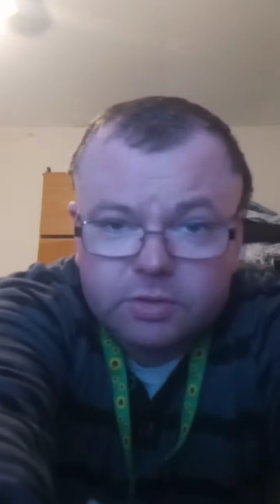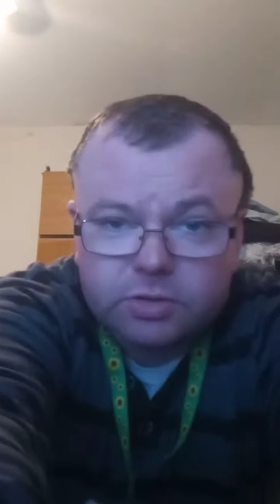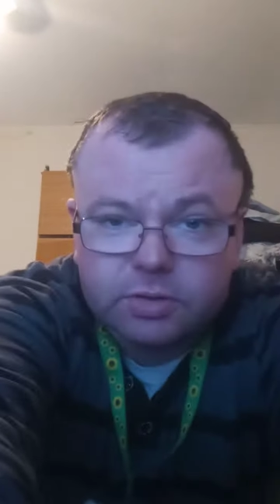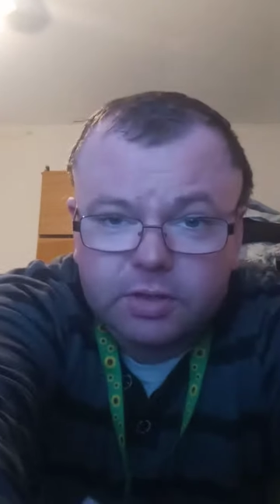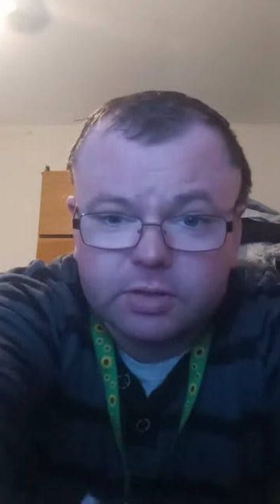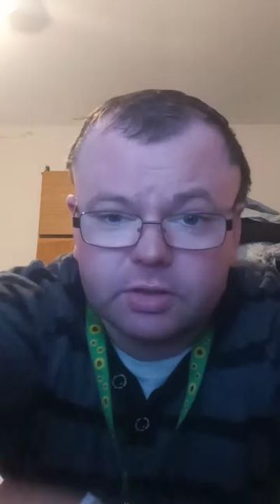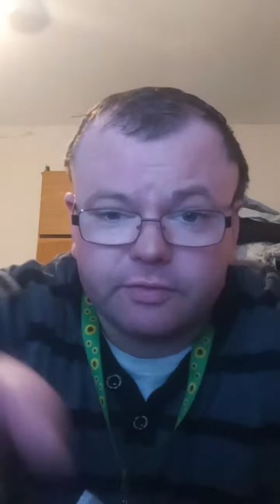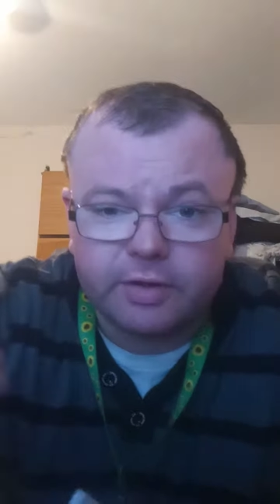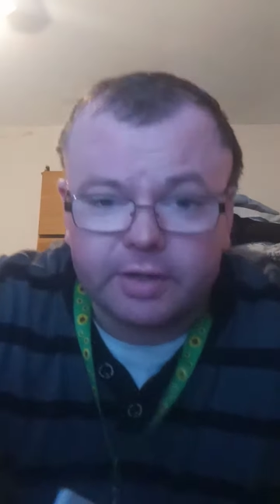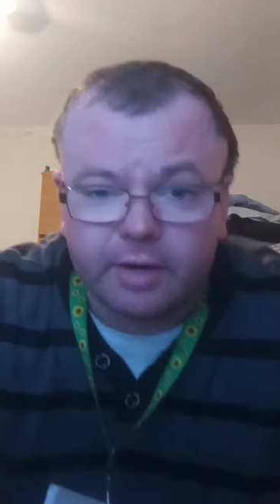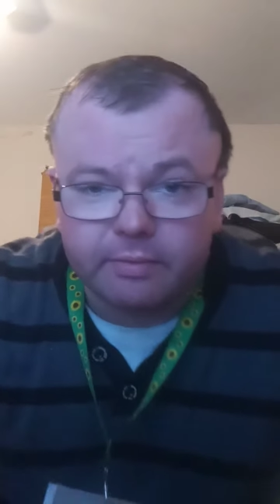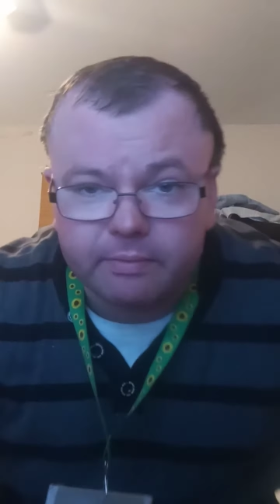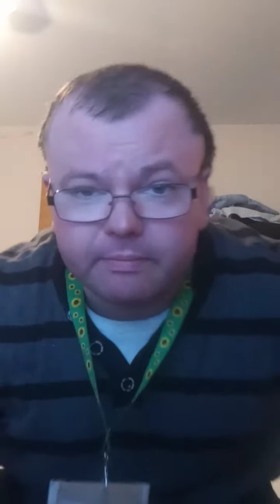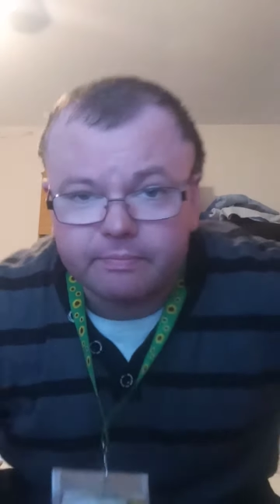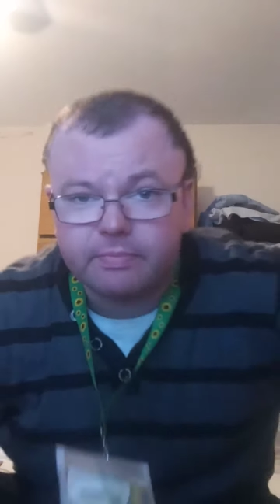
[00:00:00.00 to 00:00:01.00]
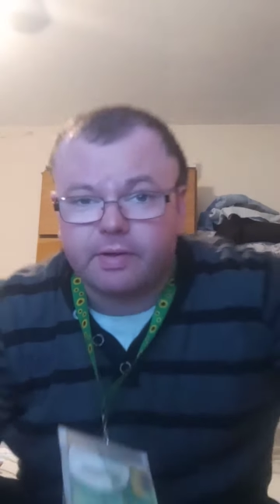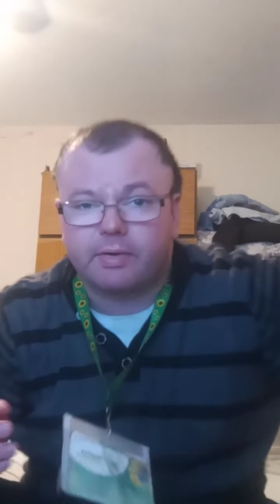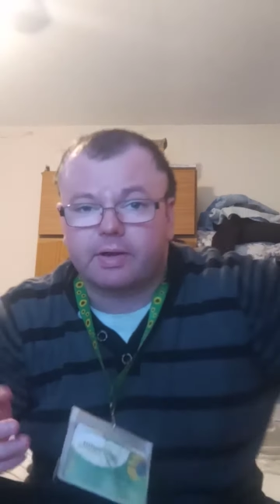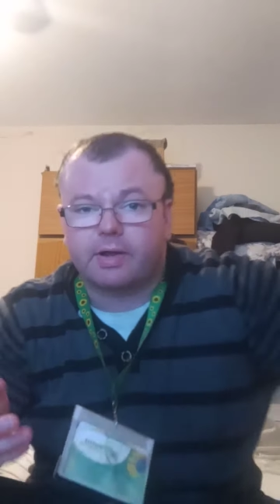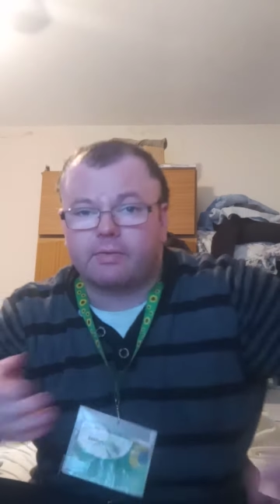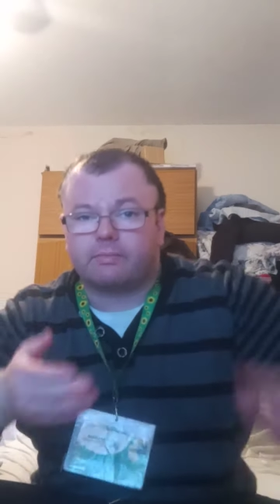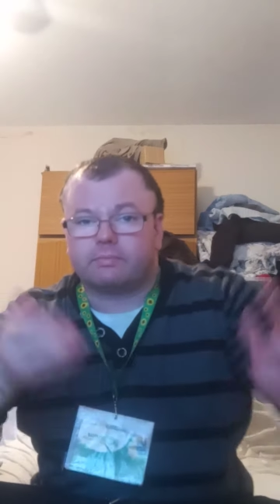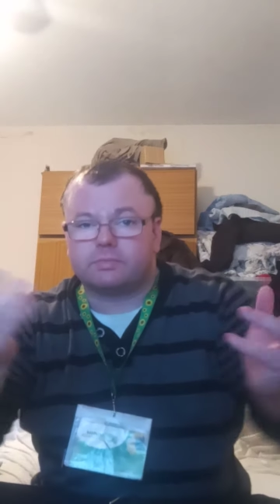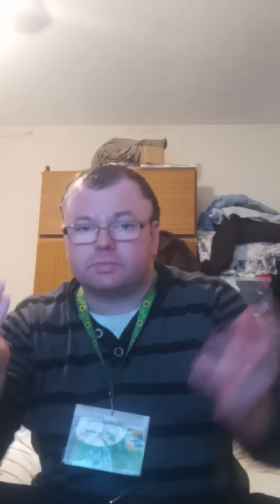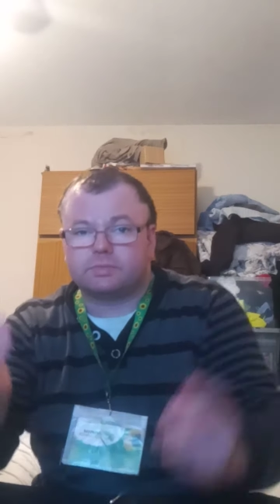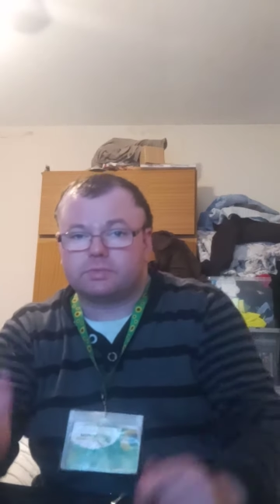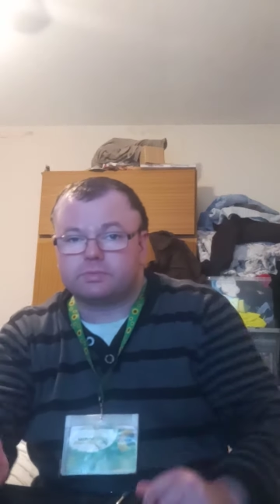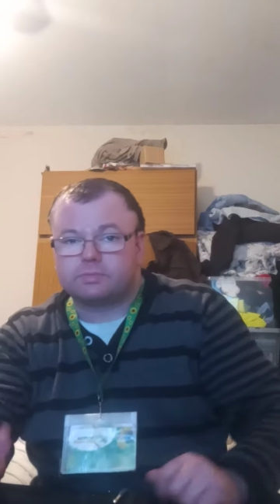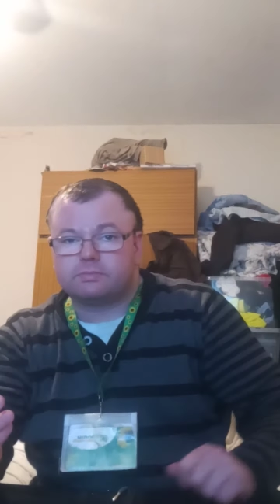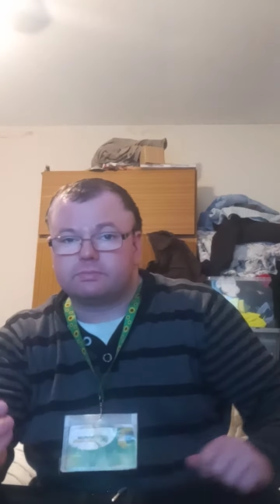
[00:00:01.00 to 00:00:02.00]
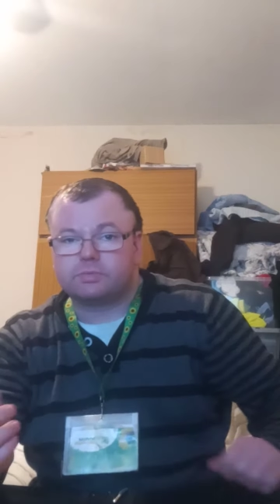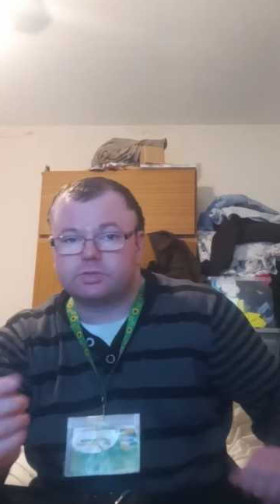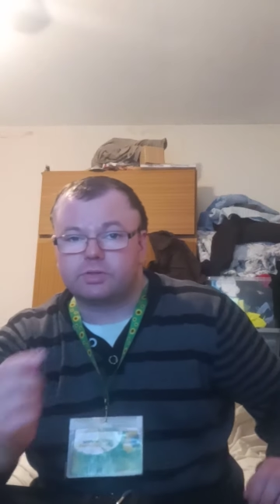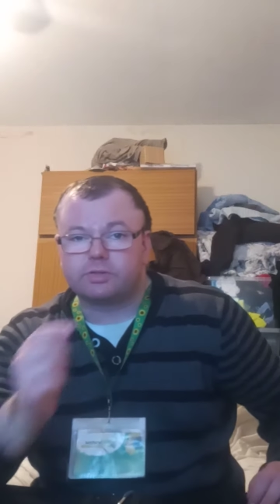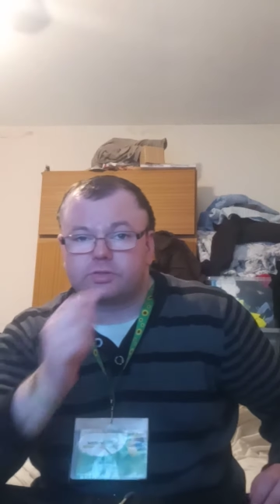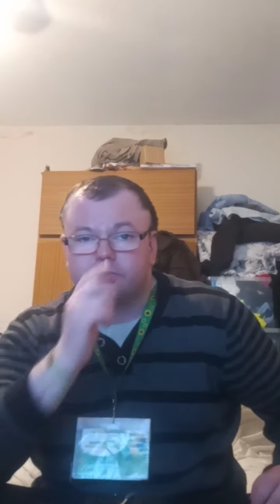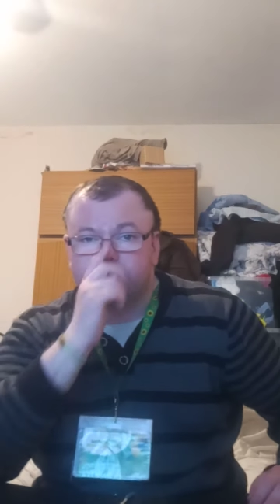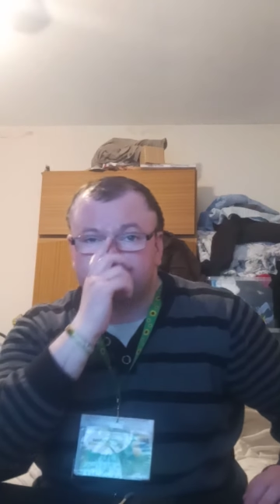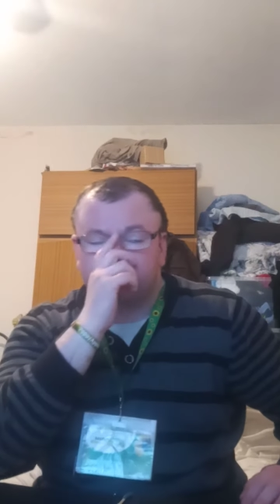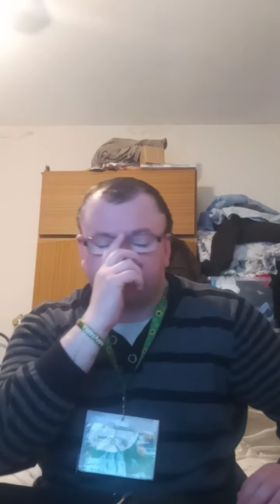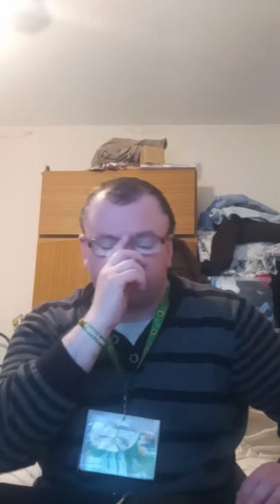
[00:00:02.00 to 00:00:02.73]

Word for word: so I can do the video. There we go. Sorry it took me so